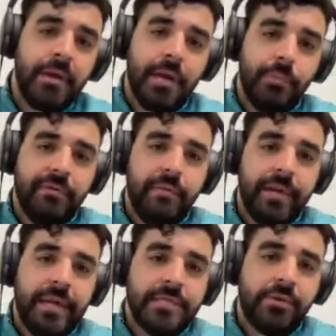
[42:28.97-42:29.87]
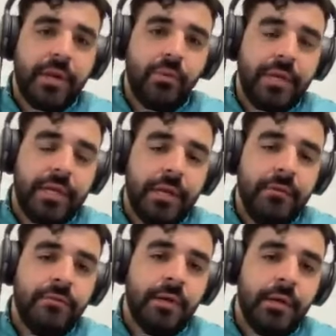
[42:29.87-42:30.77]
hope everybody has a great
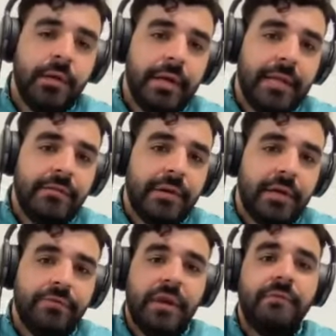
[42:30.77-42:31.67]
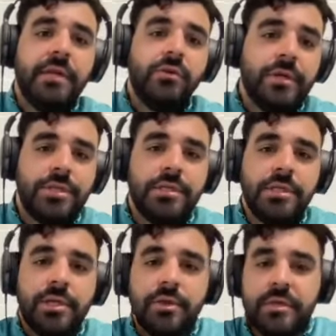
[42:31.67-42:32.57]
weekend. And if you have any questions,
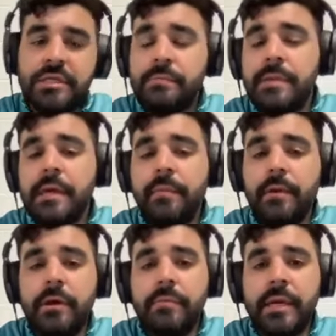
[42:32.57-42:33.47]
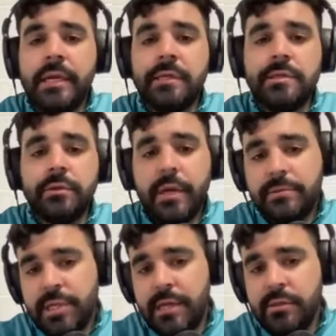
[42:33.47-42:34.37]
you can always hit me up on my Instagram
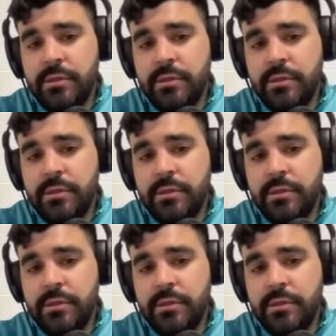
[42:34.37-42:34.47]
channel.